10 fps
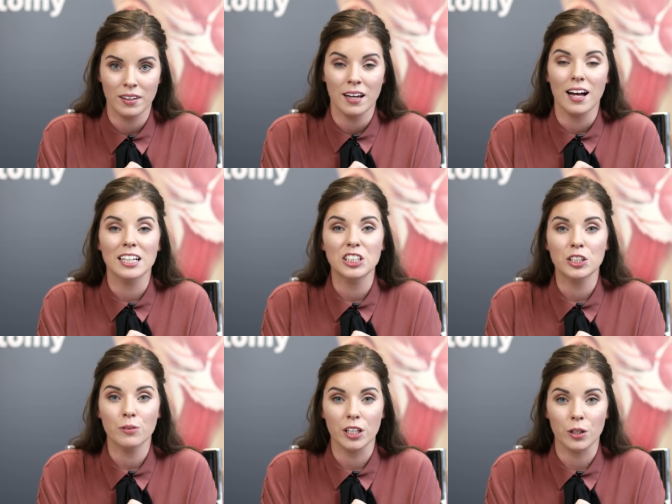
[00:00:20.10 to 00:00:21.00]
I'll
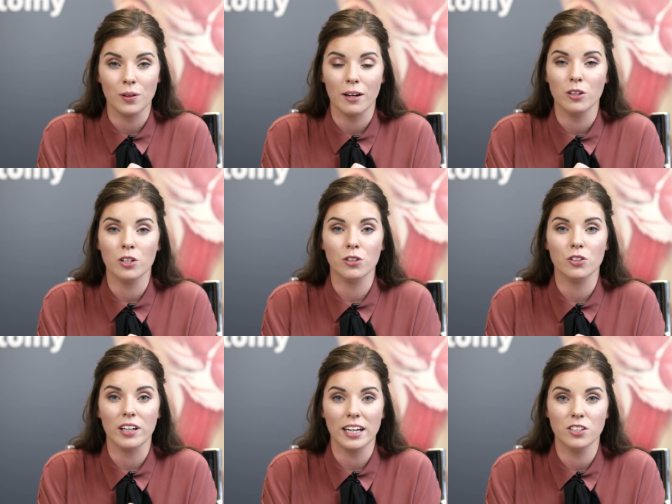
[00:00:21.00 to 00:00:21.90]
show you how you can
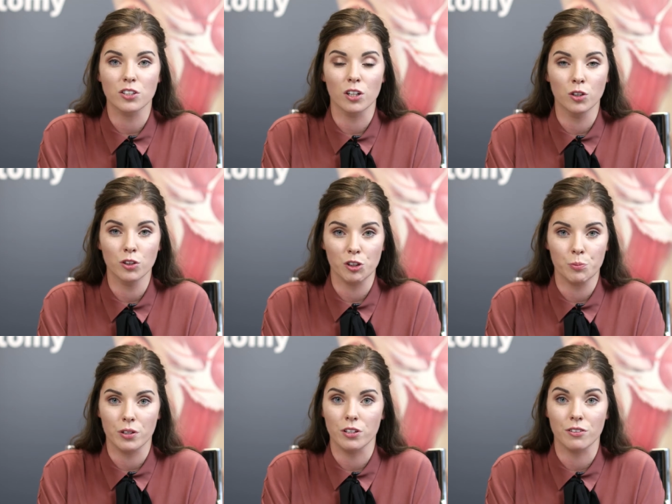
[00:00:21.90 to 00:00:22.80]
create your own
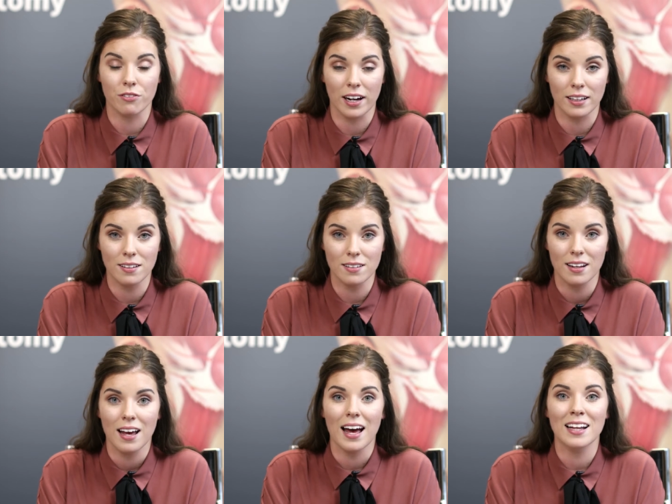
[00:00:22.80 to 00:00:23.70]
group with your friends
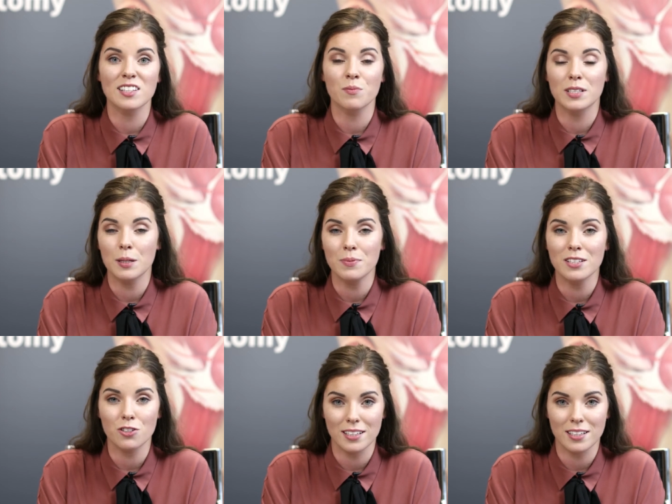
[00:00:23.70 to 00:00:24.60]
and some tips
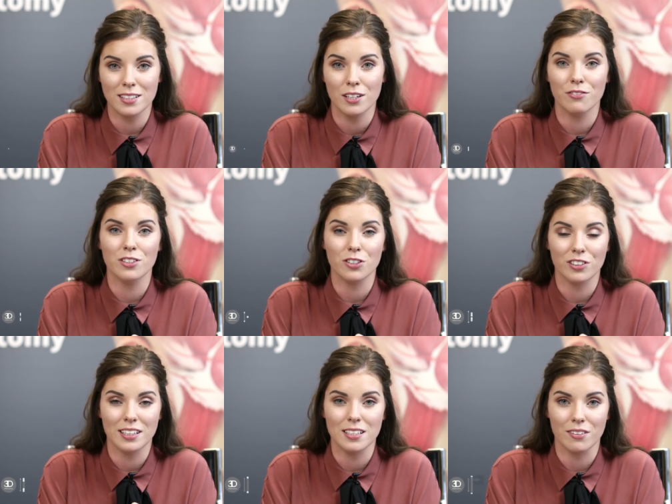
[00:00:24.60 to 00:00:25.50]
and tricks for
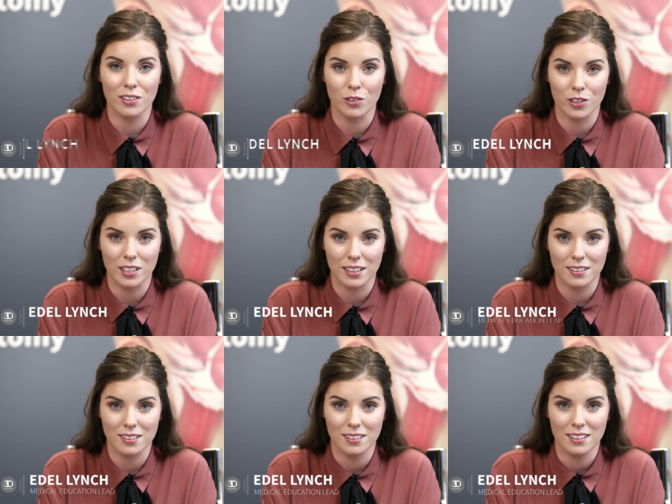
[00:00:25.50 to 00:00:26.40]
screens and
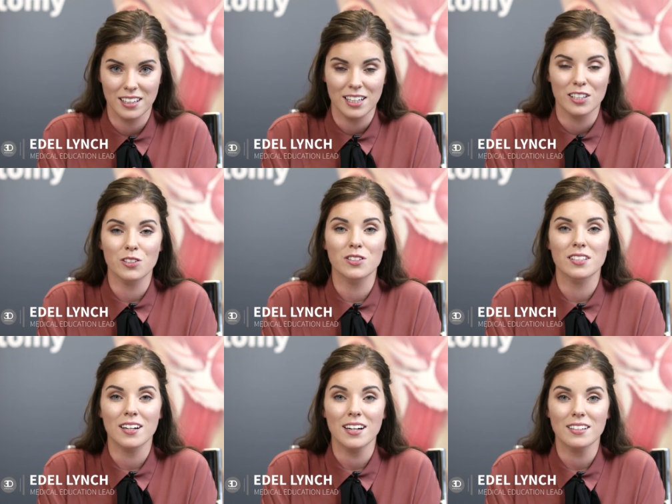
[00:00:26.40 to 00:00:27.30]
recordings. To
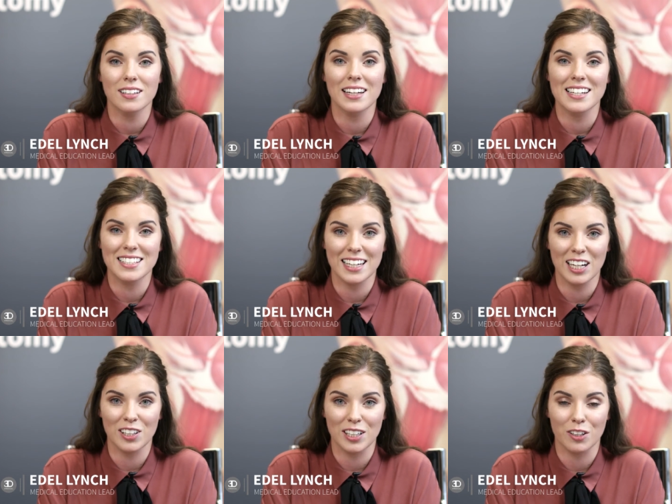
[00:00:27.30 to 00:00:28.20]
start, let's take a
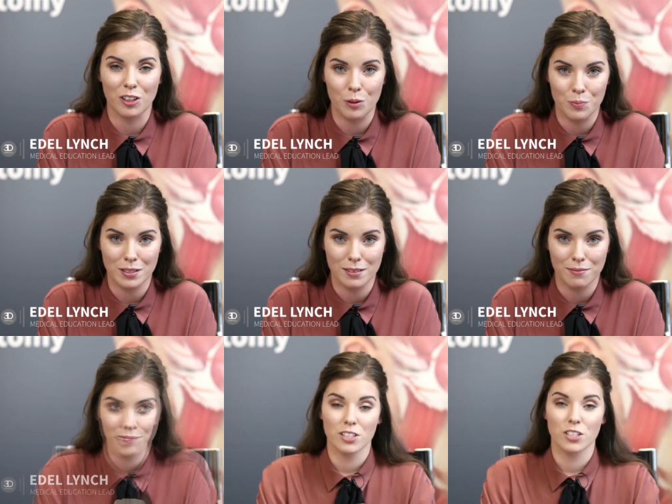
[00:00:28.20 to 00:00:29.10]
look at groups.
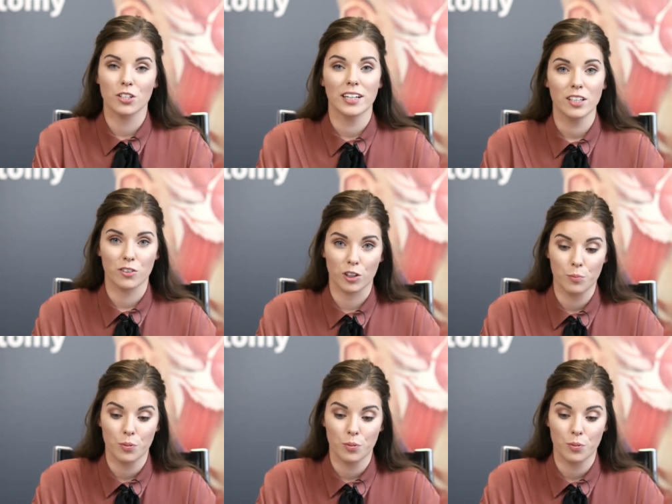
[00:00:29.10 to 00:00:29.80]
To create a group,